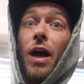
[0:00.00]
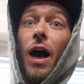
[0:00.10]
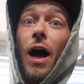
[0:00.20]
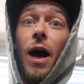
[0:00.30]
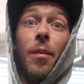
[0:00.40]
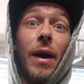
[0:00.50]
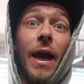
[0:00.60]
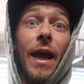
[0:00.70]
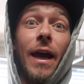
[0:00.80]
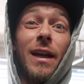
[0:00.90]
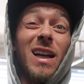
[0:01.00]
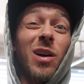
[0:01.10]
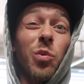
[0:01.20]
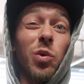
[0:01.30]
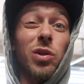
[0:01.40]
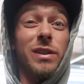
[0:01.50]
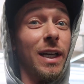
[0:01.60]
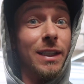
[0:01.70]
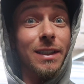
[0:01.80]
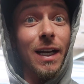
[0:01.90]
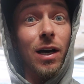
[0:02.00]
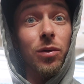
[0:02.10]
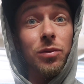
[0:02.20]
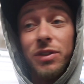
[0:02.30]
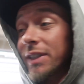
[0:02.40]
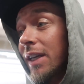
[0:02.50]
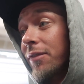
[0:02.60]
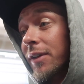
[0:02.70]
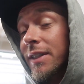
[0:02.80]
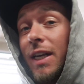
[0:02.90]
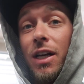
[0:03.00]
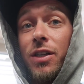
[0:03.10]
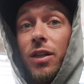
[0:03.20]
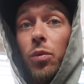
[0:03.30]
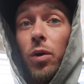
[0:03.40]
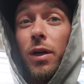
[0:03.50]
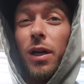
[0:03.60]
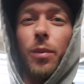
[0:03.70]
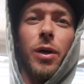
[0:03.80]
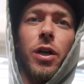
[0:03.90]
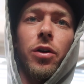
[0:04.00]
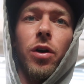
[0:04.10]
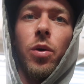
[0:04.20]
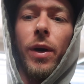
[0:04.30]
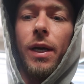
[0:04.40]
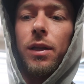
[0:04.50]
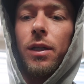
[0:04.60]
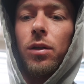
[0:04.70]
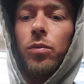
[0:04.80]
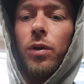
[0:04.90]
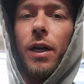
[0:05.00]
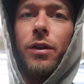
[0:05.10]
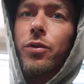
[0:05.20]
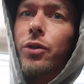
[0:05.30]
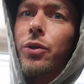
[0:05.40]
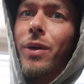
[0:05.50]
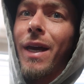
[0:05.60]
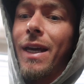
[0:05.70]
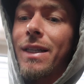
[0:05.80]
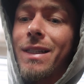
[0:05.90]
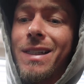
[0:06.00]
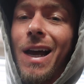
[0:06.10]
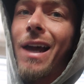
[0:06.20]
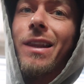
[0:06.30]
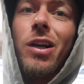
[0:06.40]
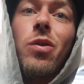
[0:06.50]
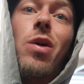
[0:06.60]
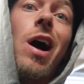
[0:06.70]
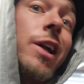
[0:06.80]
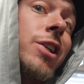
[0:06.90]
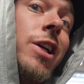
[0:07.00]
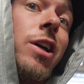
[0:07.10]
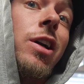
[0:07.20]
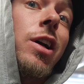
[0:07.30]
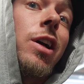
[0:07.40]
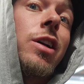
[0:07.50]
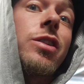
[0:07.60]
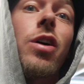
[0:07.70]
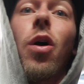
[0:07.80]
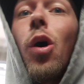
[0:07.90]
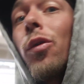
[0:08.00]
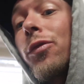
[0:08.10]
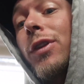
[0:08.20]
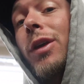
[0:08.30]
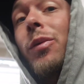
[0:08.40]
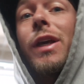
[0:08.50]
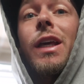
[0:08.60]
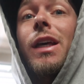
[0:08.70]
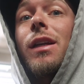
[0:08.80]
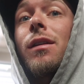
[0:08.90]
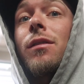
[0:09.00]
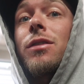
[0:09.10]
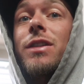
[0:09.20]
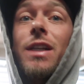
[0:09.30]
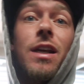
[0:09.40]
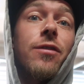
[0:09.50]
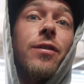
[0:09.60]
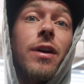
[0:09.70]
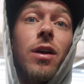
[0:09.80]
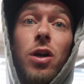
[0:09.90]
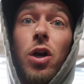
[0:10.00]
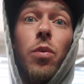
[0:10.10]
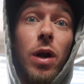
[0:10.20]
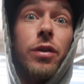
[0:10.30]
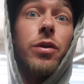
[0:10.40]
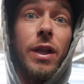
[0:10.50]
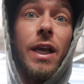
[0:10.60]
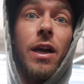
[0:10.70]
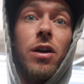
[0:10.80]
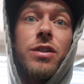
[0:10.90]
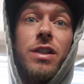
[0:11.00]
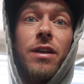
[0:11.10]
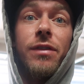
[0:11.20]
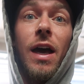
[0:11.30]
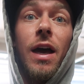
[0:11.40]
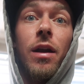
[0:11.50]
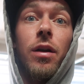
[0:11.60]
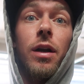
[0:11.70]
and we'll test it out. We'll see if it's actually working. I'm gonna do a quick little run through inside the garage here, so hopefully we can see if it, or go run through the gears, see if that